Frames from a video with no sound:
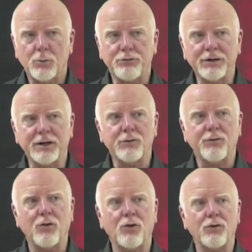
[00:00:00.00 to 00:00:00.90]
Bring it
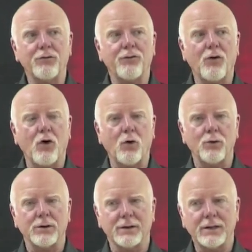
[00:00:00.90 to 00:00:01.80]

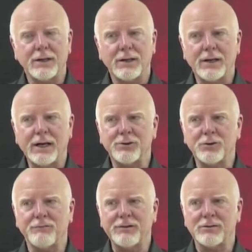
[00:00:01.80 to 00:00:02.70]
forward into
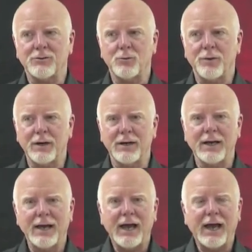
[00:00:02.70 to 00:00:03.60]
the physical being
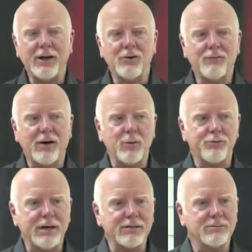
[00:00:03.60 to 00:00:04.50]
in a
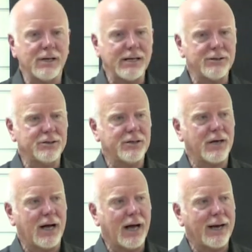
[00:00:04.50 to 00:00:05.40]
vibrational energy
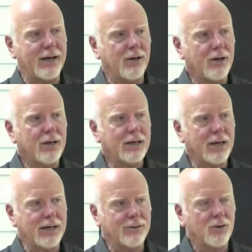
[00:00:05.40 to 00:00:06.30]
that I
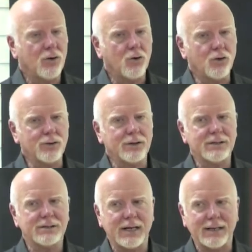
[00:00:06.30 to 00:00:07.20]
can
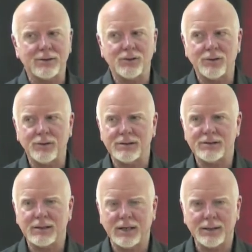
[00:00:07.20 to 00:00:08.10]
understand at this
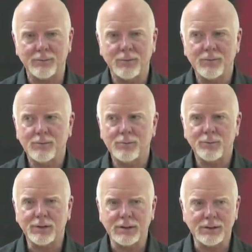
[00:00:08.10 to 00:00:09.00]
time,
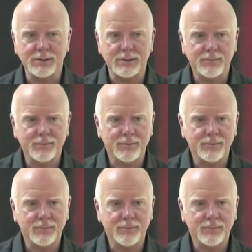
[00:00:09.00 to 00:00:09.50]
please.